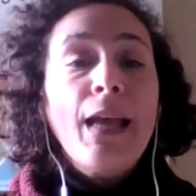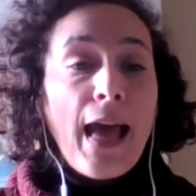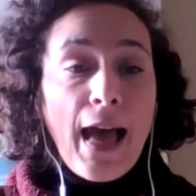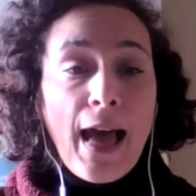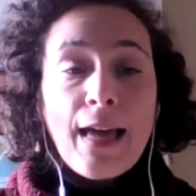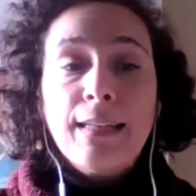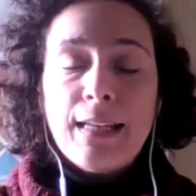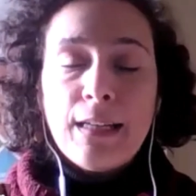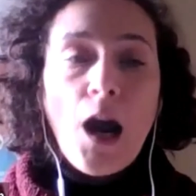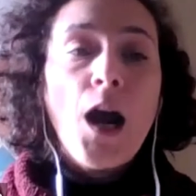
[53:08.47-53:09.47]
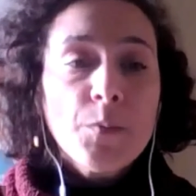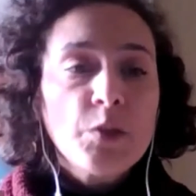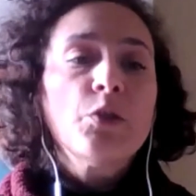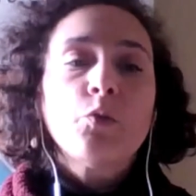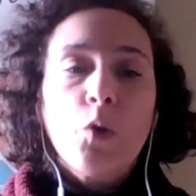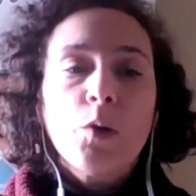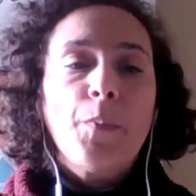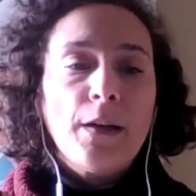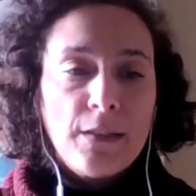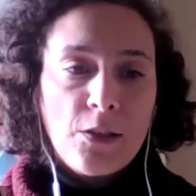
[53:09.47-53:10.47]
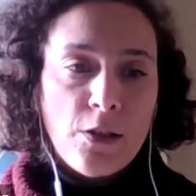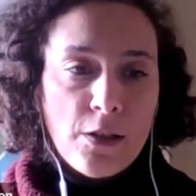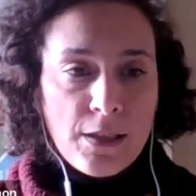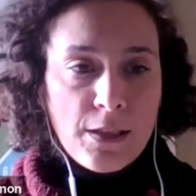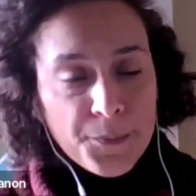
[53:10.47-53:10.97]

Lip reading: and in arms control particularly?